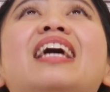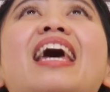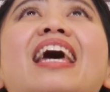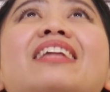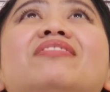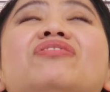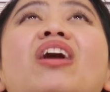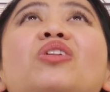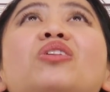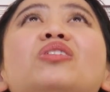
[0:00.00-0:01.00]
head.
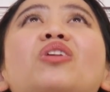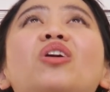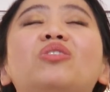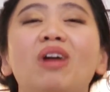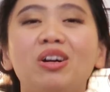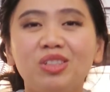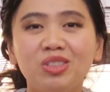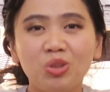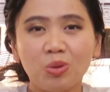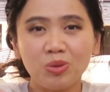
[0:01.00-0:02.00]
Follow along
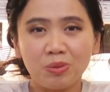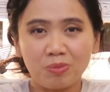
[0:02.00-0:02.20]
rounded shoulder